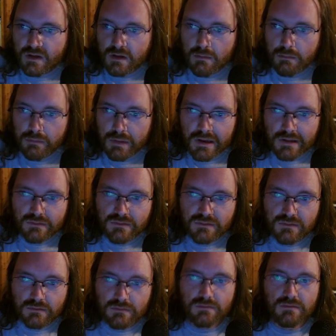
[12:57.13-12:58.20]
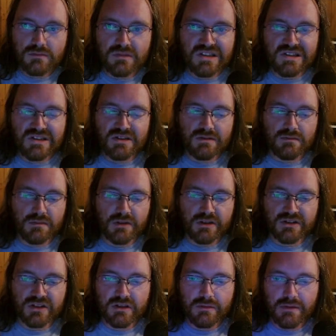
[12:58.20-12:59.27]
But this
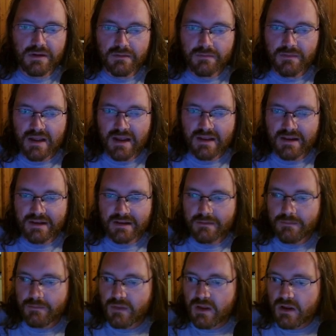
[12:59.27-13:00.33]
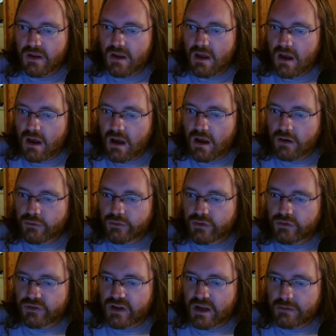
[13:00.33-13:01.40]
looks good to me. I like it.
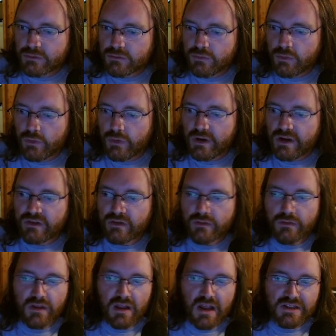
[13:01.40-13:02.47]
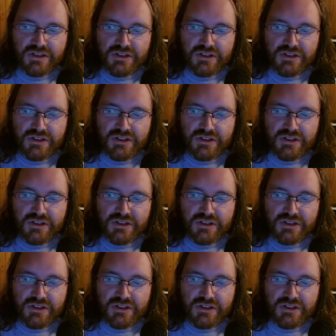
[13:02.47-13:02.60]
Return on capital employed as of last